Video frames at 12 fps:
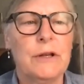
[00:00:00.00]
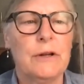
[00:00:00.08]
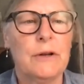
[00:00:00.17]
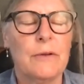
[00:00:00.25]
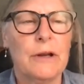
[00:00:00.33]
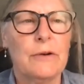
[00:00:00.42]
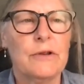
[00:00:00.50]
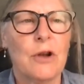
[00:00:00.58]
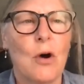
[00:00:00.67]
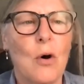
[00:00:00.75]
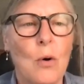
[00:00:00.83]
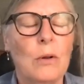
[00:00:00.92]
You know, there's a
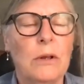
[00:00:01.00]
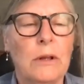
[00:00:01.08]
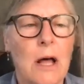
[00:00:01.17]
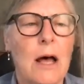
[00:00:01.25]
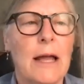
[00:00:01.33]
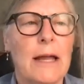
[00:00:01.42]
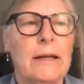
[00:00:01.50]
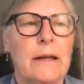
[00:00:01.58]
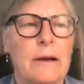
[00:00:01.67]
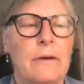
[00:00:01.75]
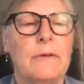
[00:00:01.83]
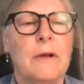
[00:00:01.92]
whole line
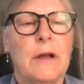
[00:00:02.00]
of